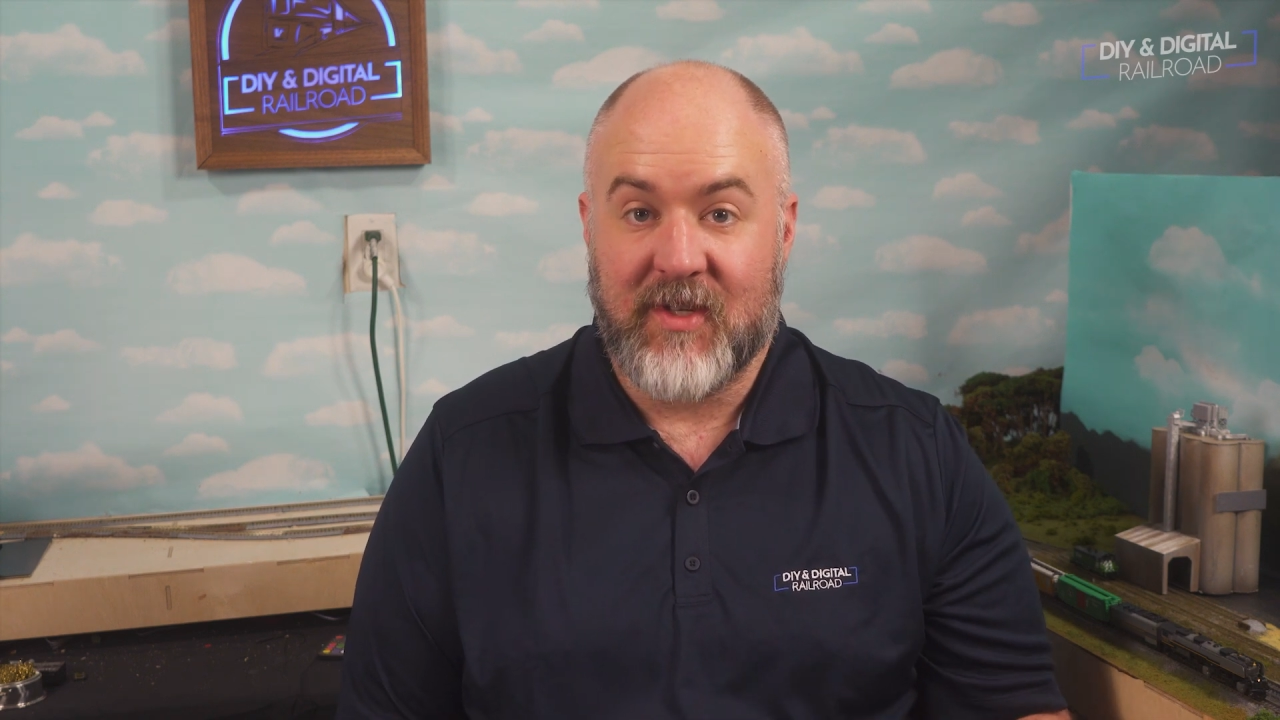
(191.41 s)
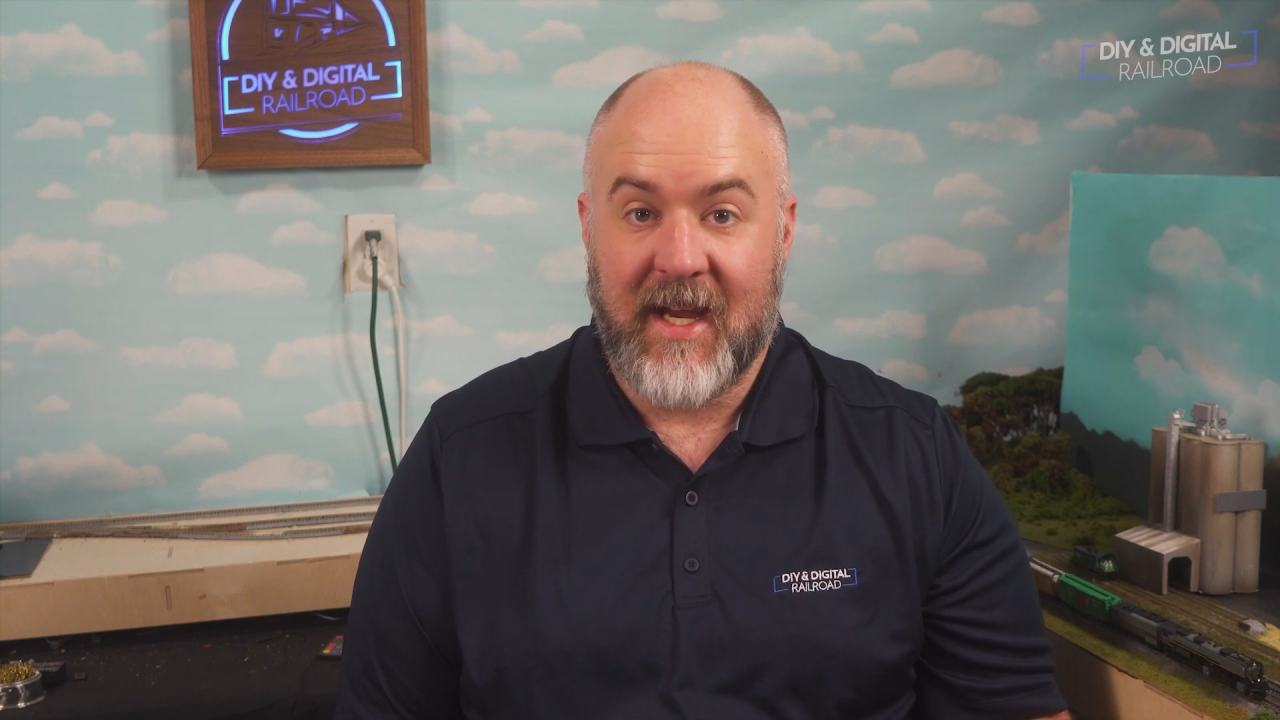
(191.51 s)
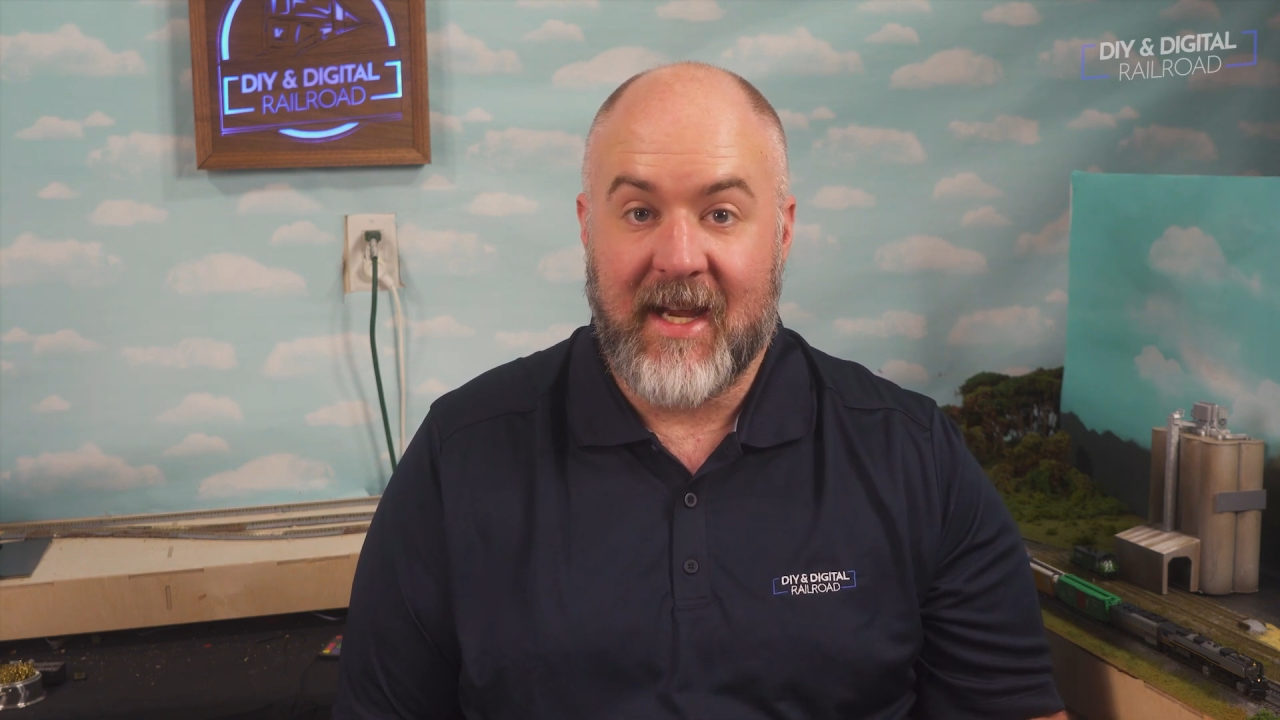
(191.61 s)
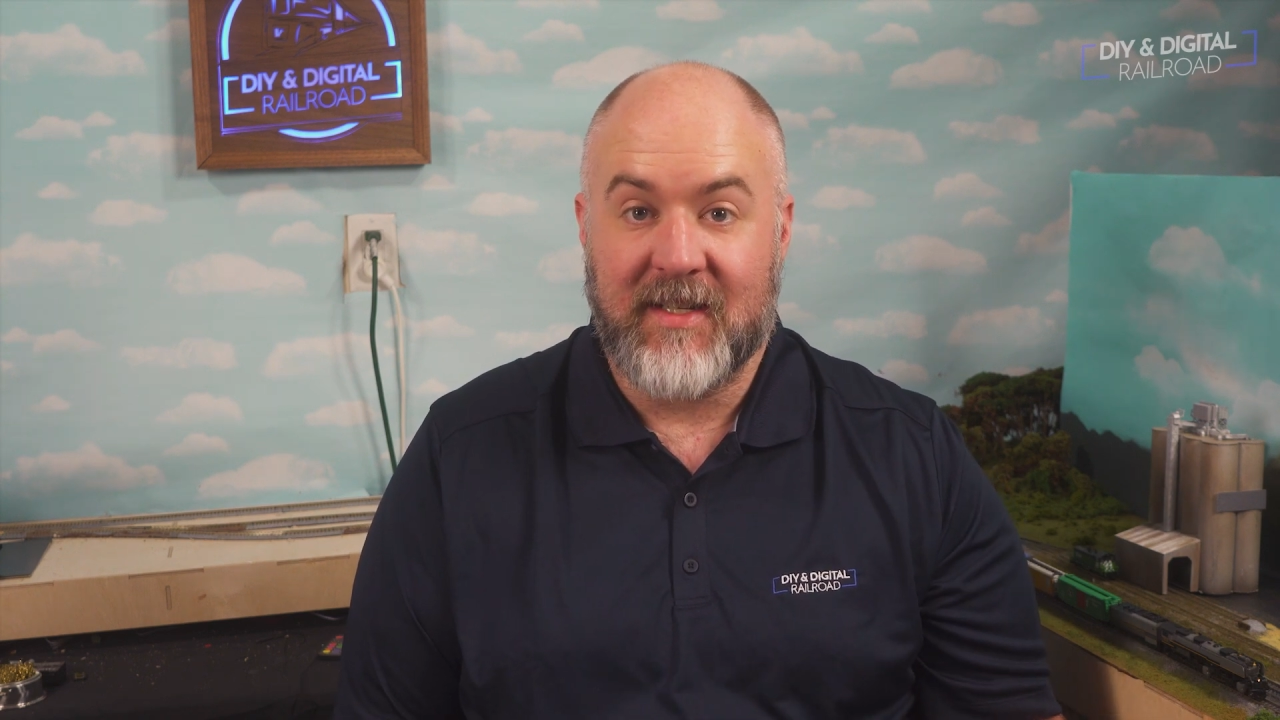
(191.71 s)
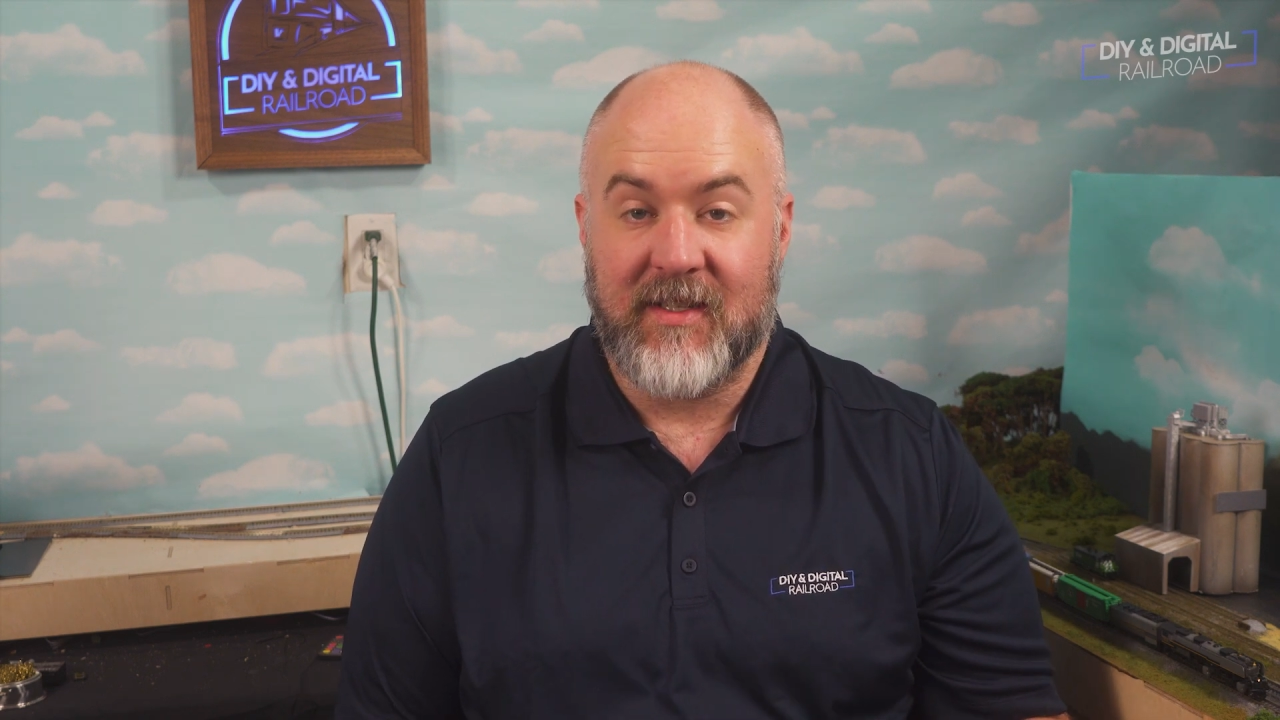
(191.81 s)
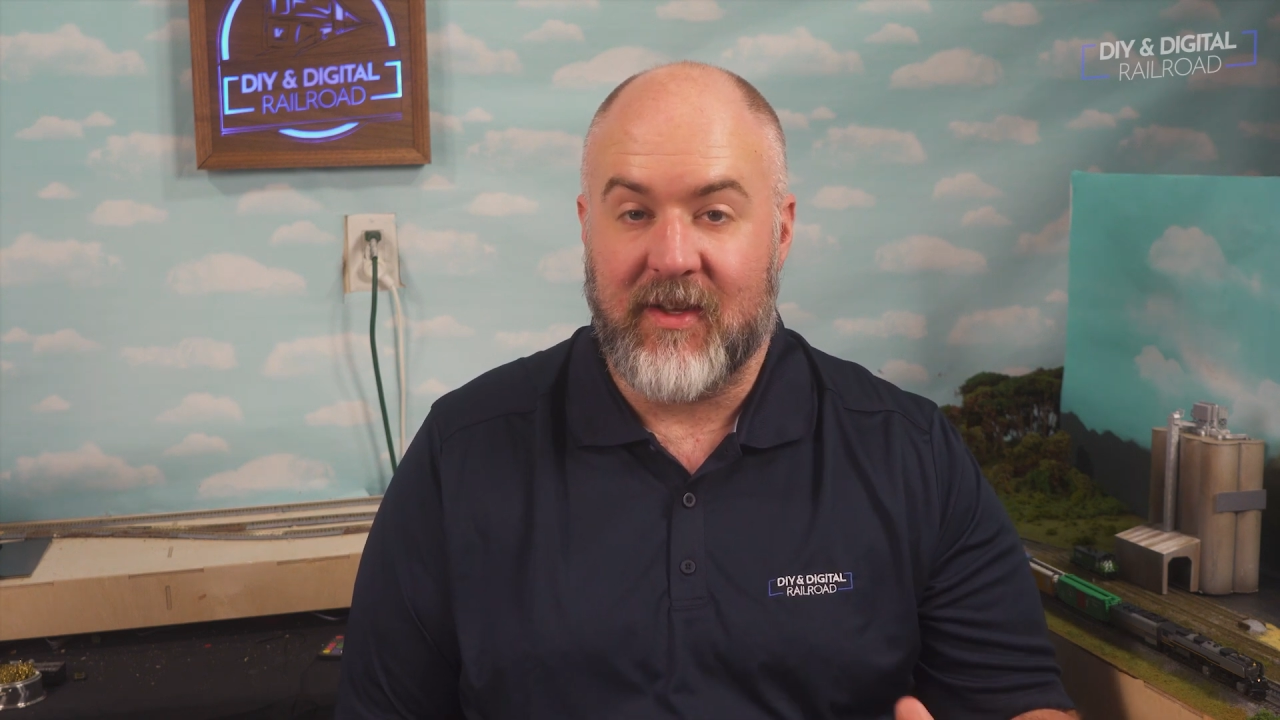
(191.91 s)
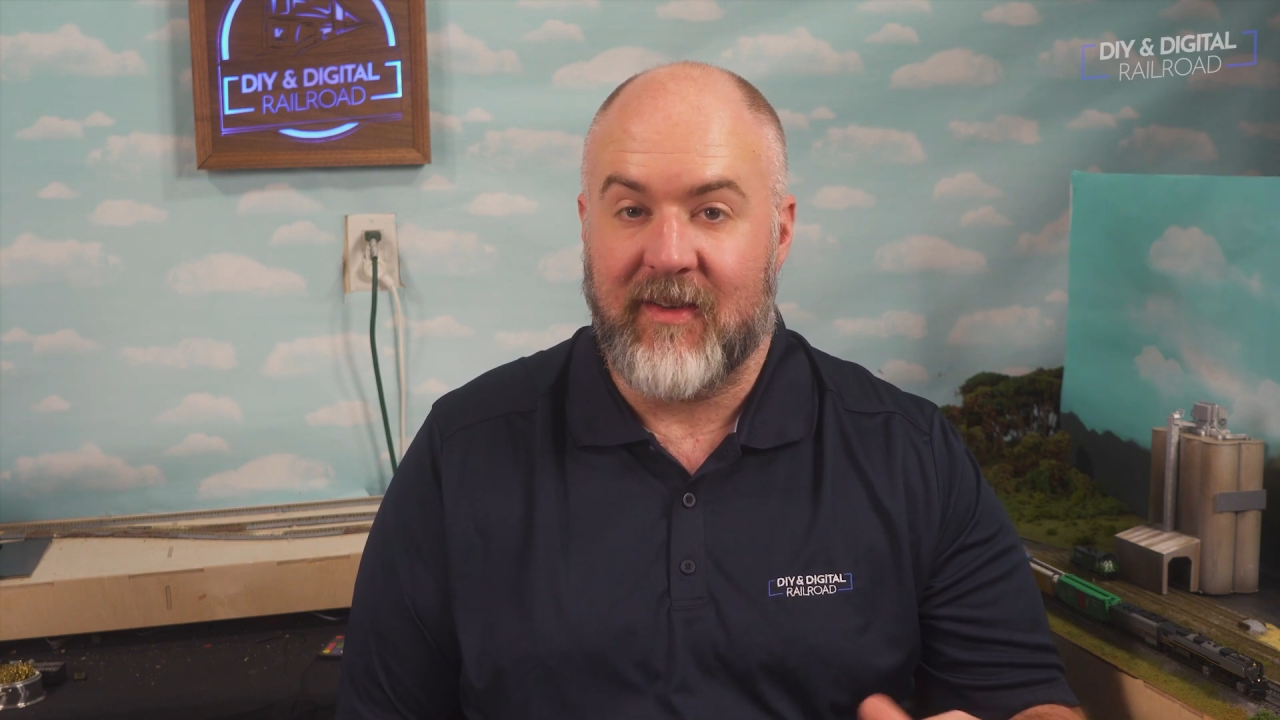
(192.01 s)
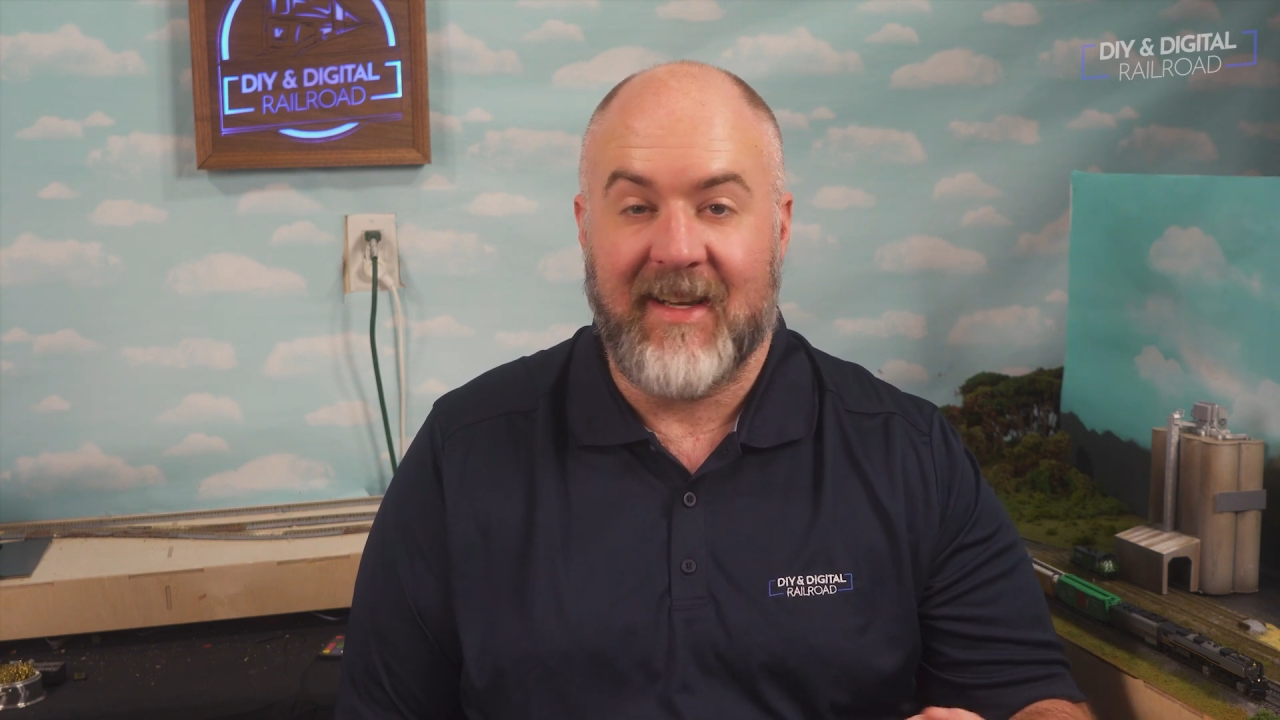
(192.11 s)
change so